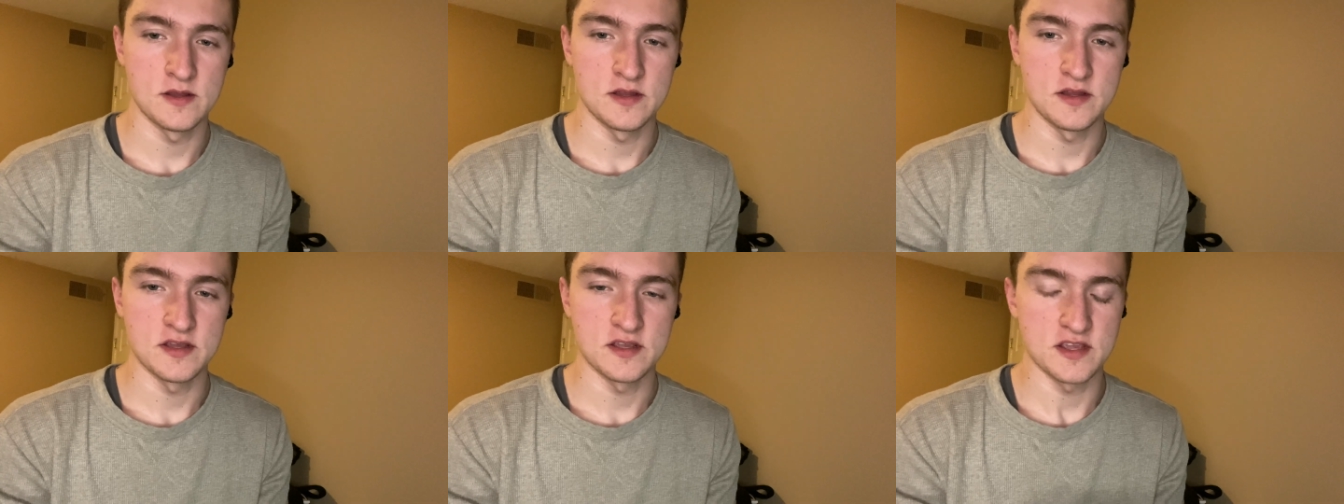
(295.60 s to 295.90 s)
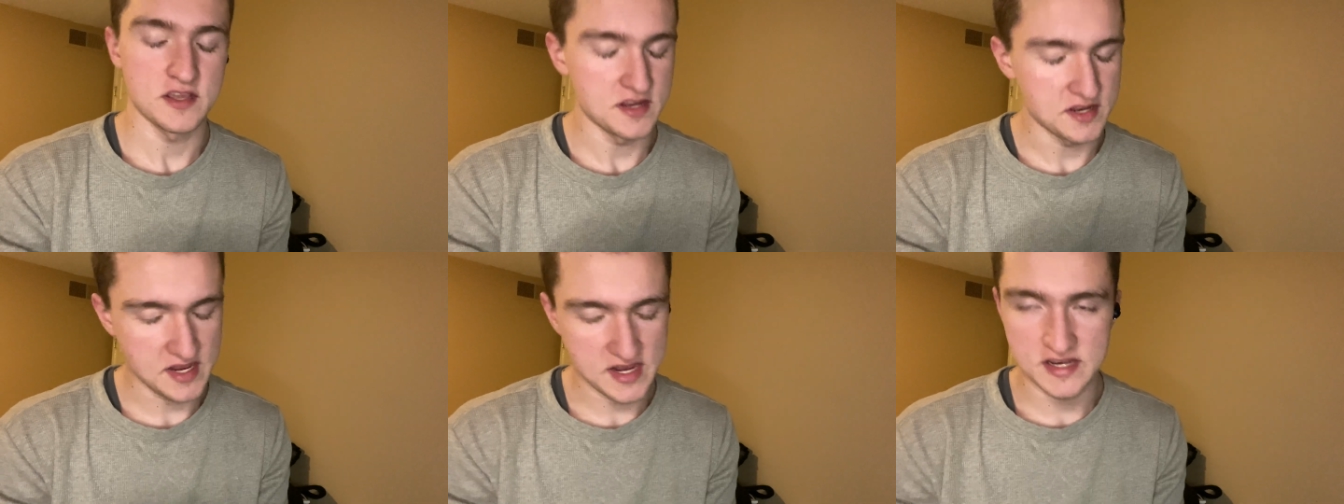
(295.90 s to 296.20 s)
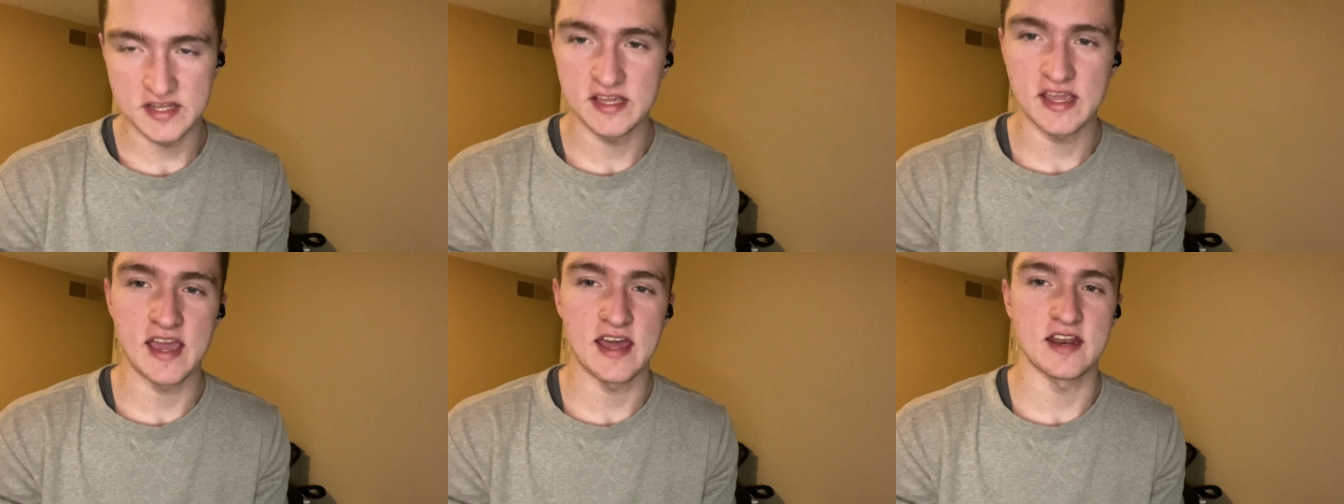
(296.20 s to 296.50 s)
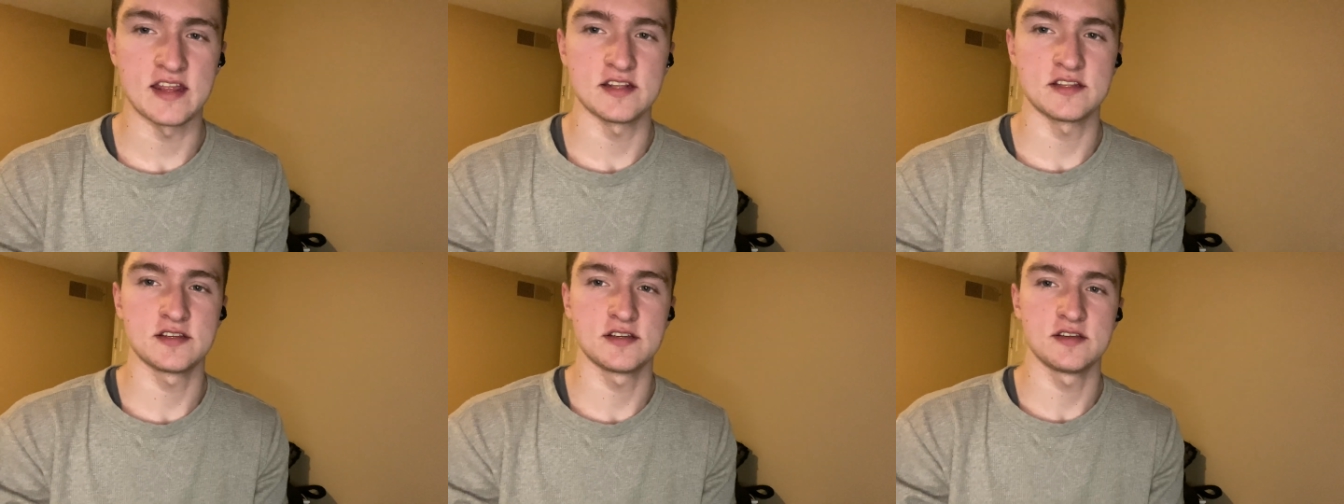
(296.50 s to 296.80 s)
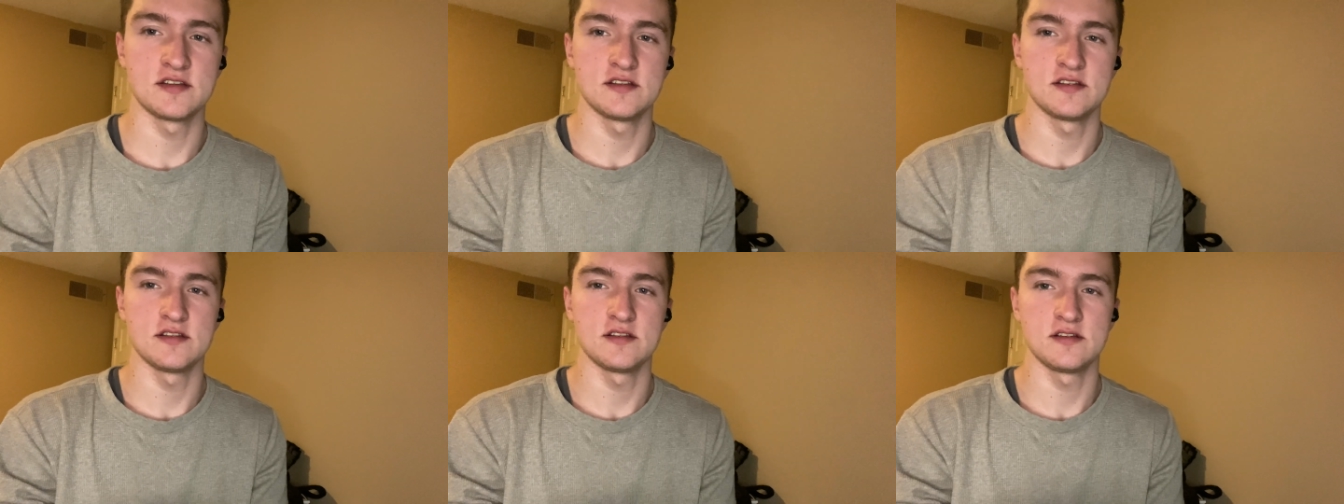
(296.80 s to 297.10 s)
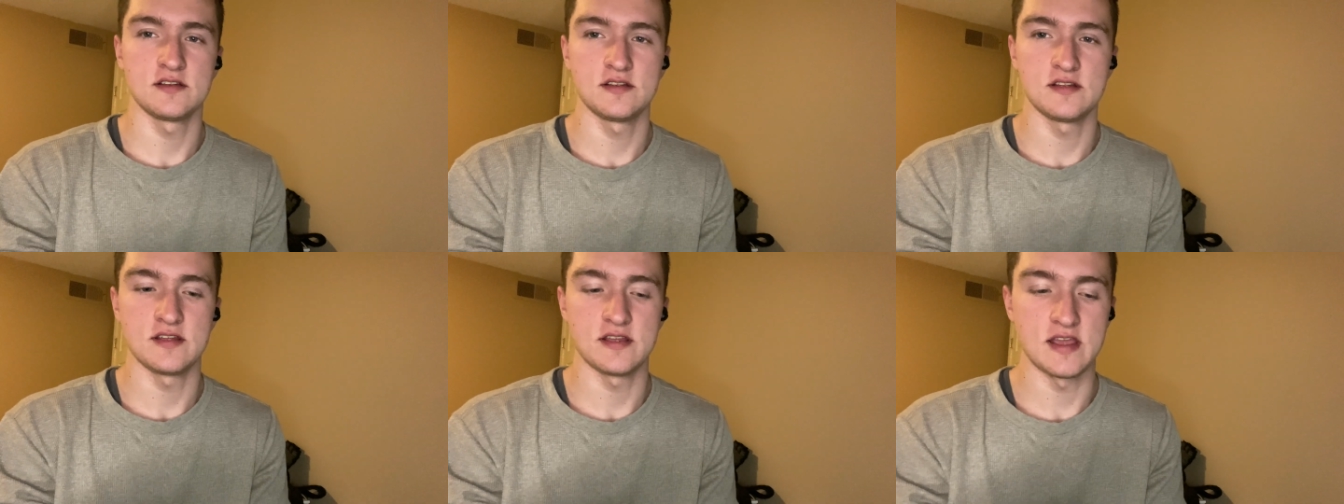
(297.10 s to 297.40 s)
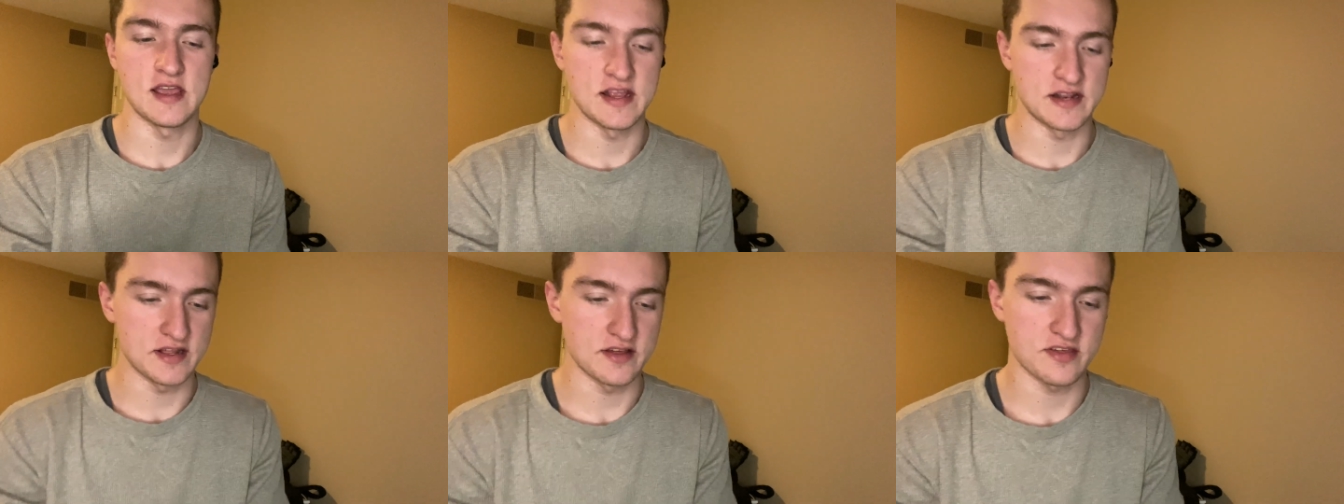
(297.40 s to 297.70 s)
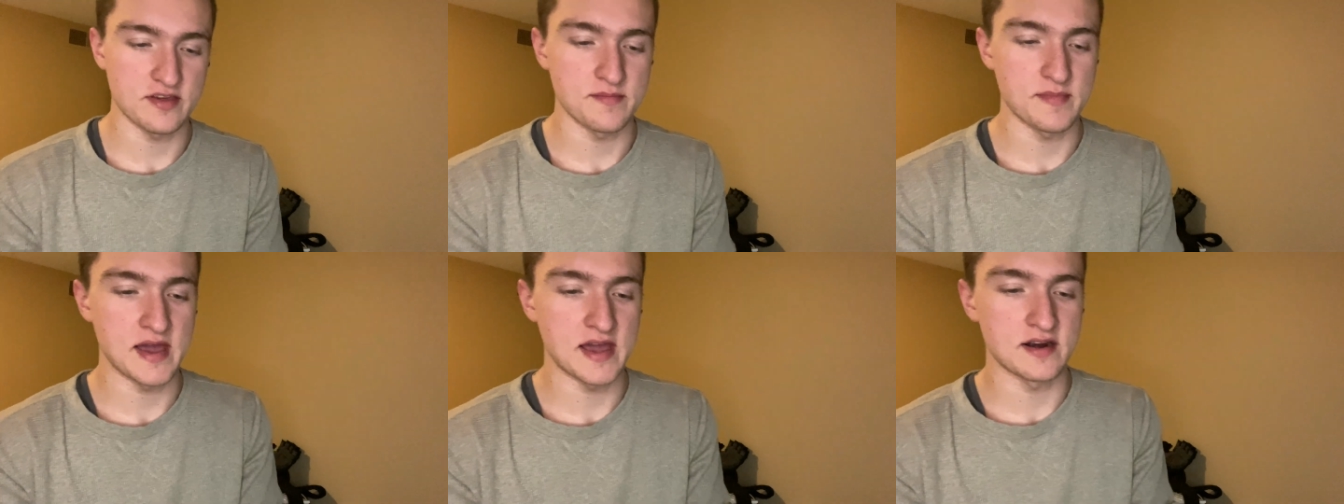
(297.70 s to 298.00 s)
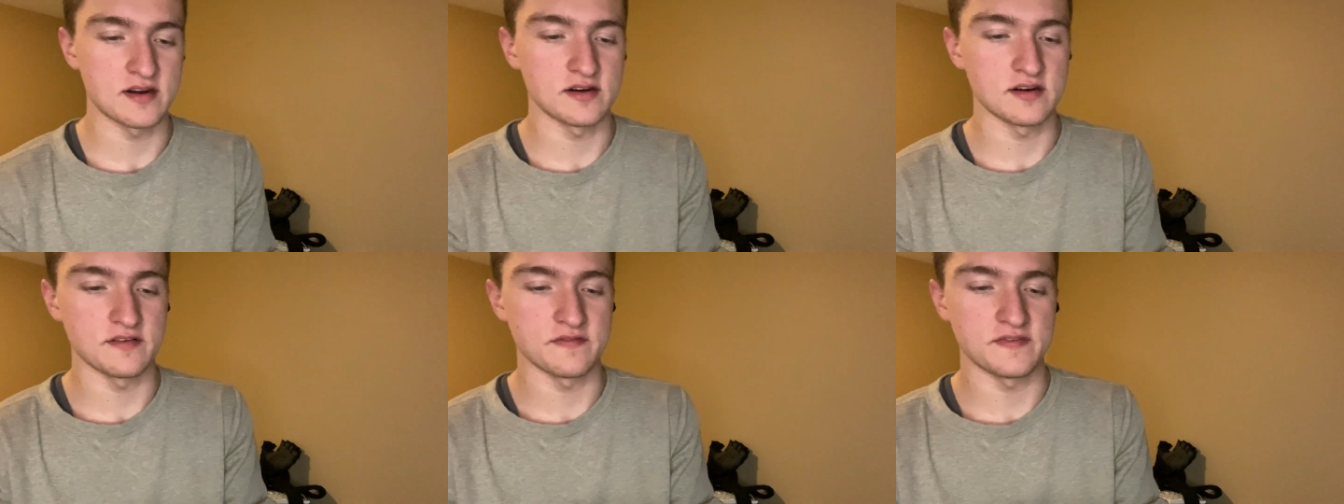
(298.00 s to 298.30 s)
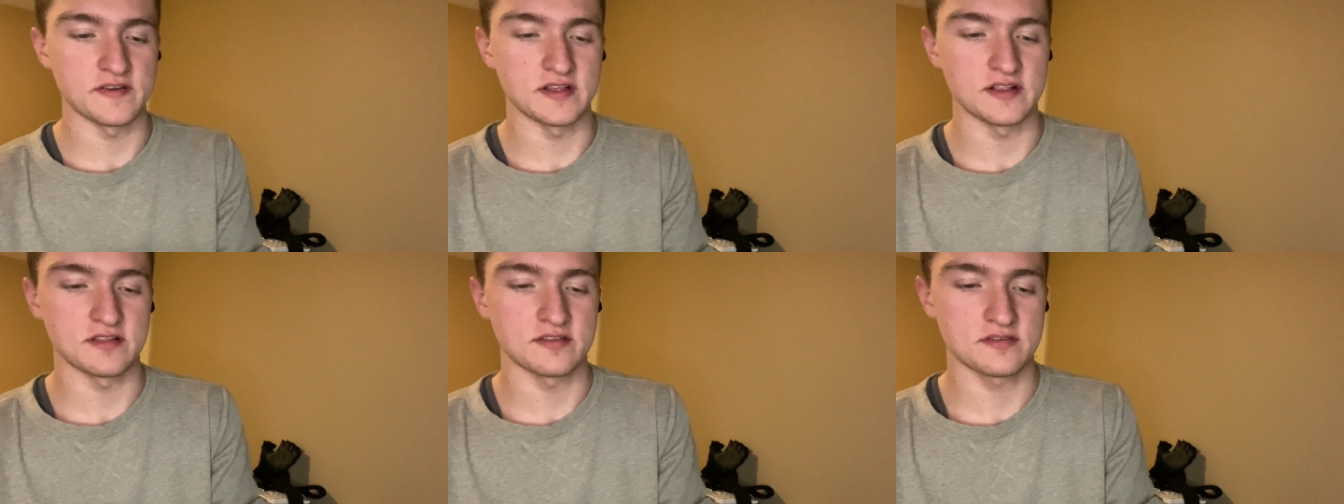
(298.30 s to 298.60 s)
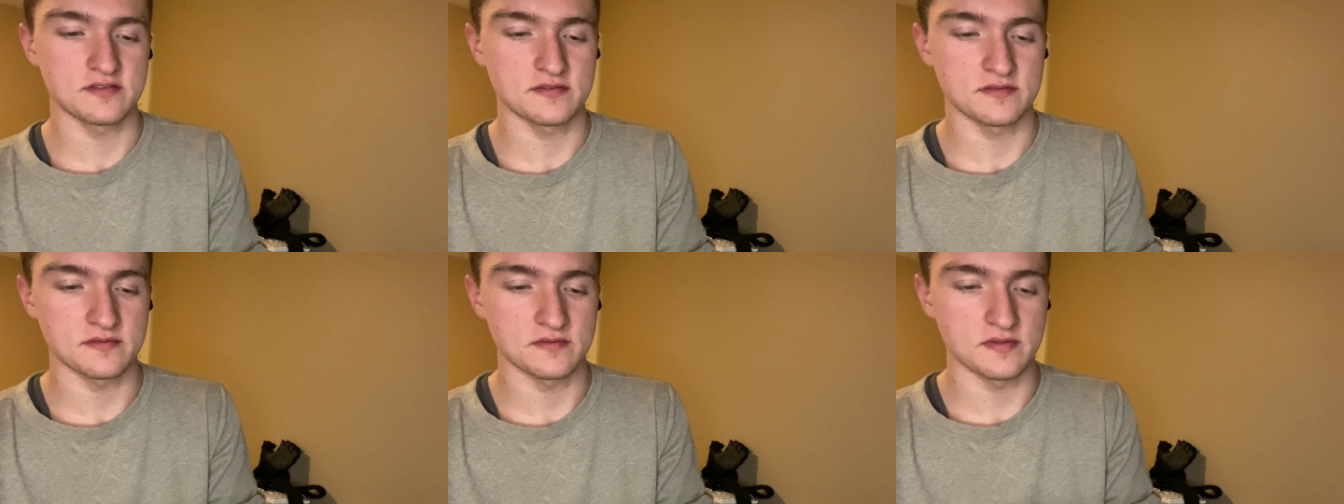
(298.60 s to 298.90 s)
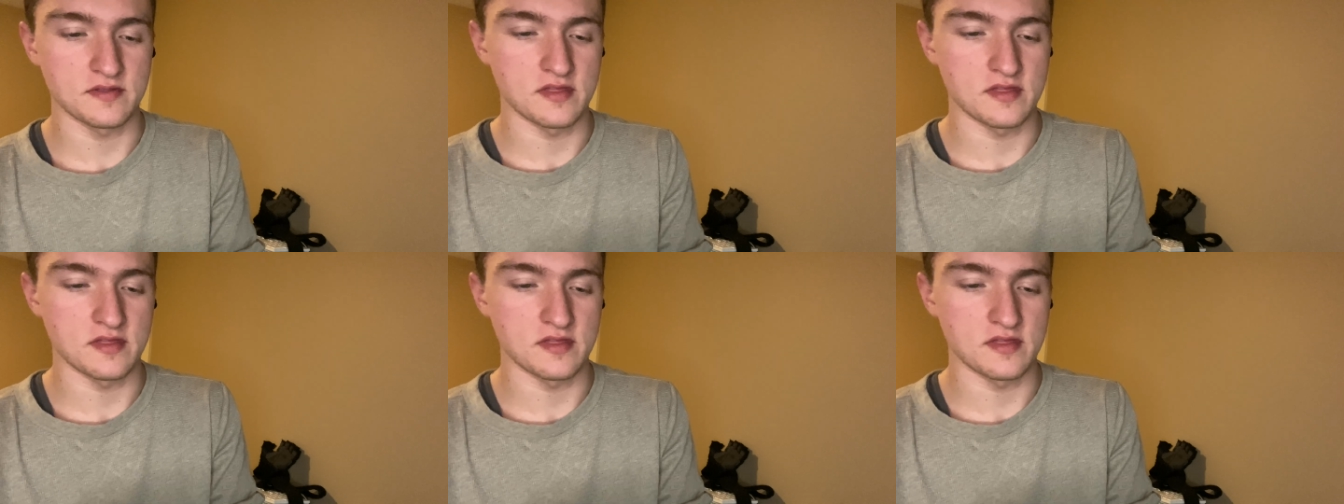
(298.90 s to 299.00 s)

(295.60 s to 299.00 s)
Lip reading: You need to get it. It doesn't matter if it's